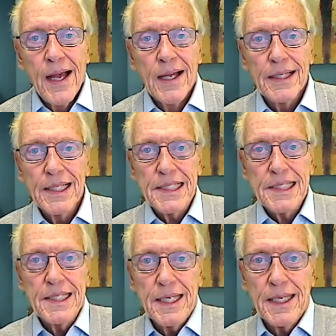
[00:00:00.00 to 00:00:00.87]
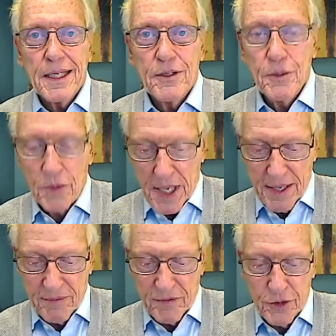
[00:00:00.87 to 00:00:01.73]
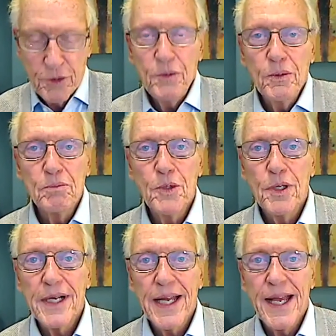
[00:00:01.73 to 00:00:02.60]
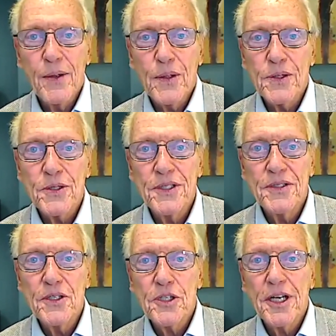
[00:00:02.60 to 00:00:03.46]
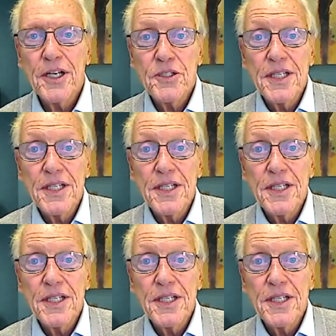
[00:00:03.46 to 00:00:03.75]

Let's see, do we have 2 more hours to discuss?